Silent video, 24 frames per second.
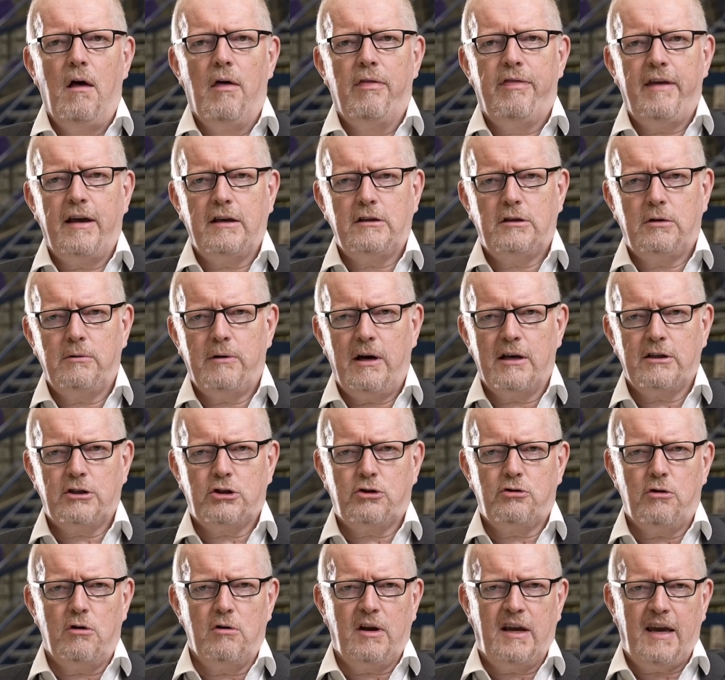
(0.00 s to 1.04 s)
Thanks to our
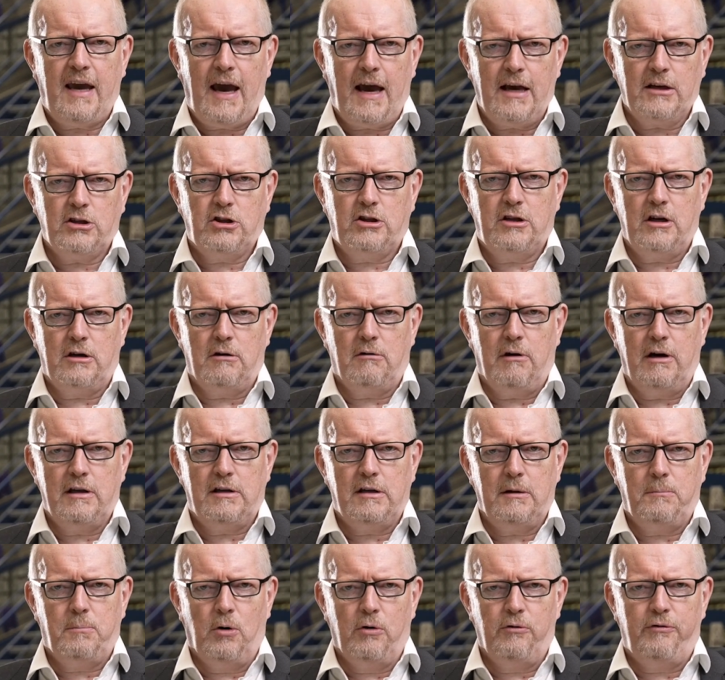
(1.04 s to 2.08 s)
strong
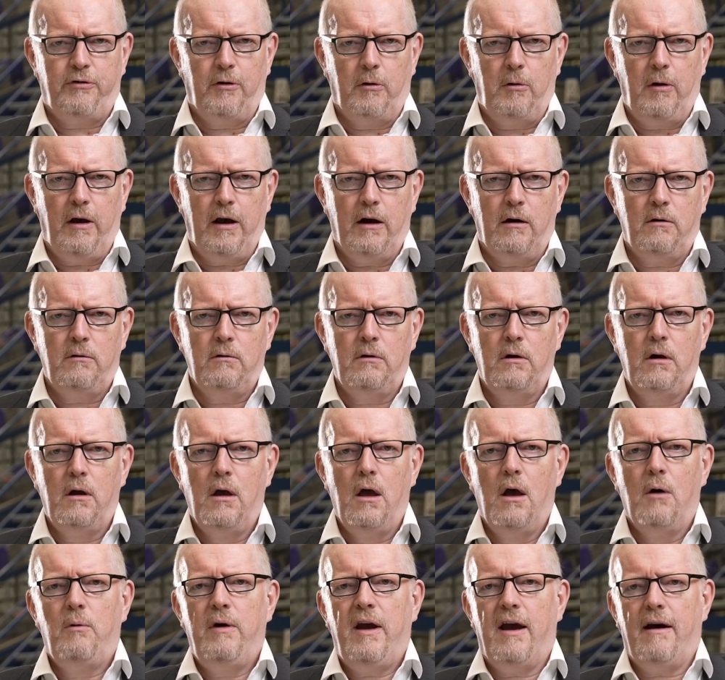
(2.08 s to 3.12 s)
cash-generating portfolio,
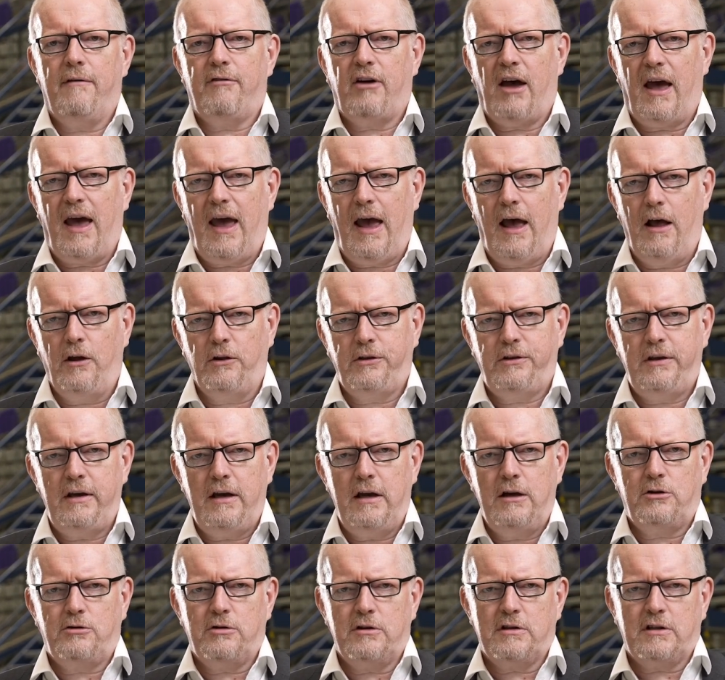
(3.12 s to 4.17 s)
we have a healthy
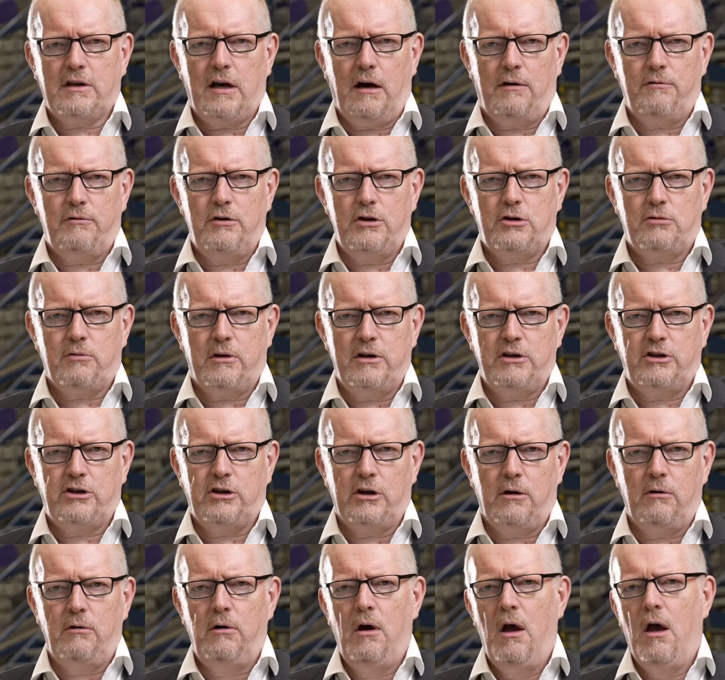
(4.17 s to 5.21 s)
interest coverage
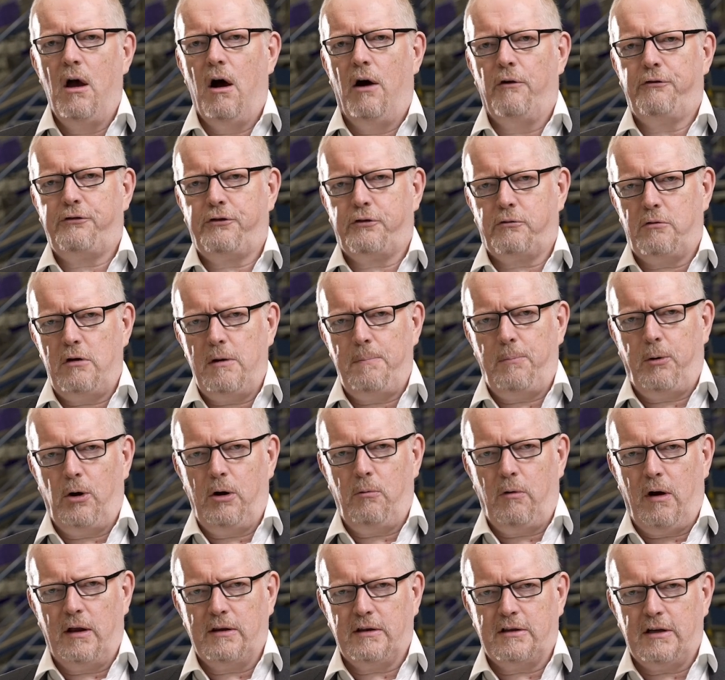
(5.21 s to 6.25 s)
ratio of
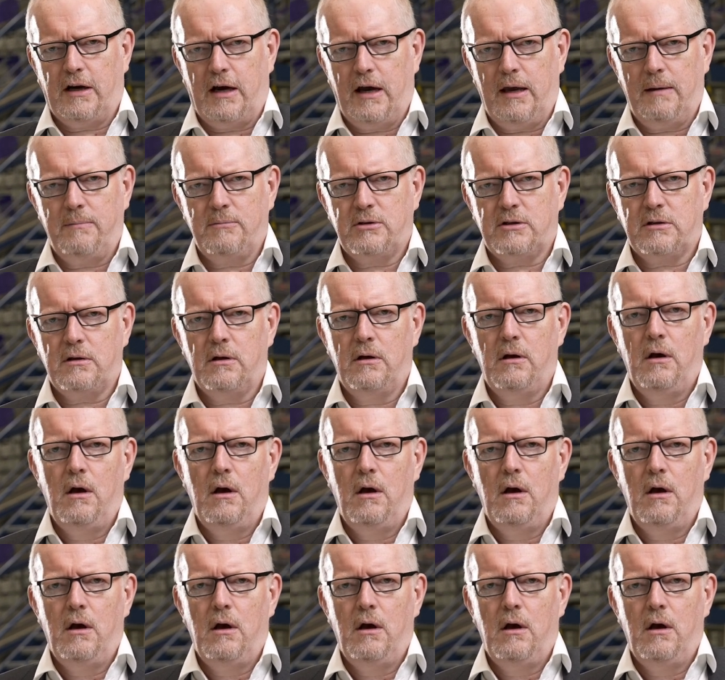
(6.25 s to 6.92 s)
3.1 times,